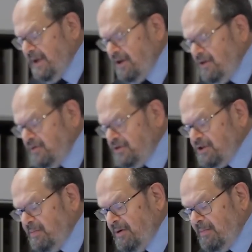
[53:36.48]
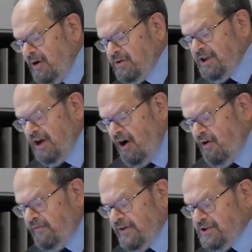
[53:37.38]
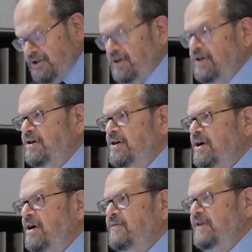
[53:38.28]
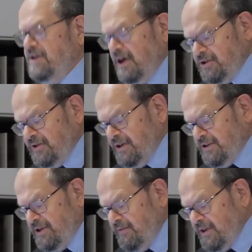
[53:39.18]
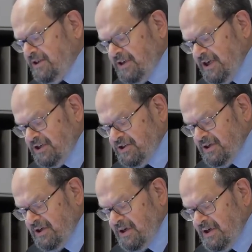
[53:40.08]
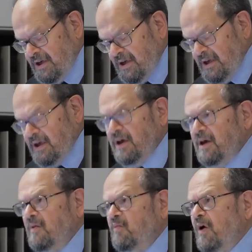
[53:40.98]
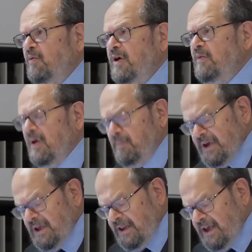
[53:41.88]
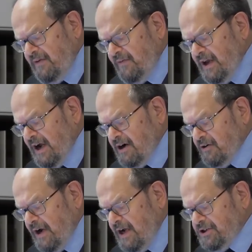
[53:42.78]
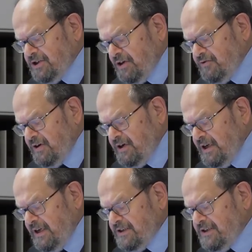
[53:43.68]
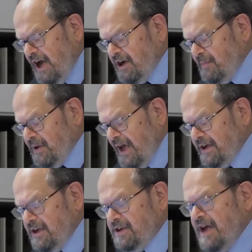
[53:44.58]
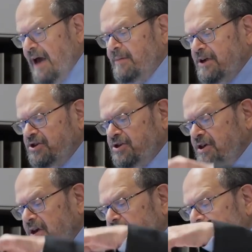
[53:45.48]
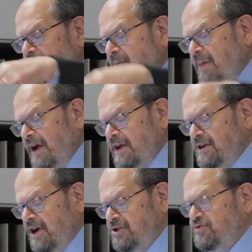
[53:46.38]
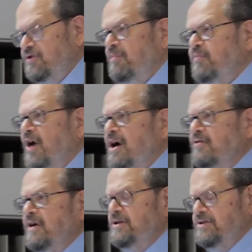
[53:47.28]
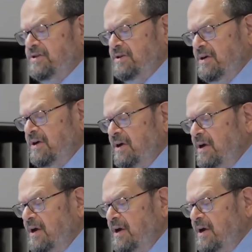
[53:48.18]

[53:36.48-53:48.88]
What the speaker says: it is being used to promote the overturn of industrial civilization. What we will be leaving our grandchildren is not a planet damaged by industrial progress,